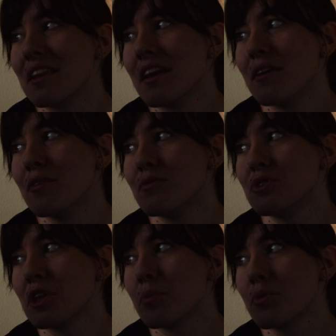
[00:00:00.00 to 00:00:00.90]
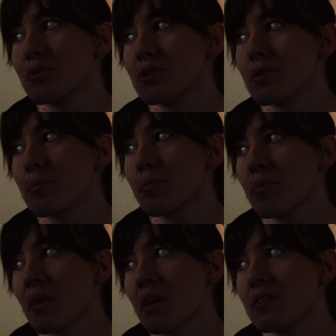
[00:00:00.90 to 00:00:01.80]
love Jay Bruch
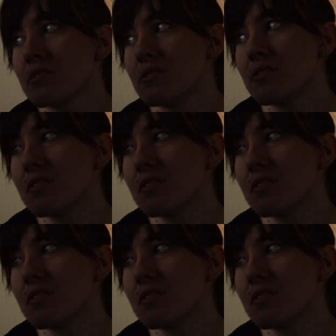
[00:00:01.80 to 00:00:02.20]
Burge,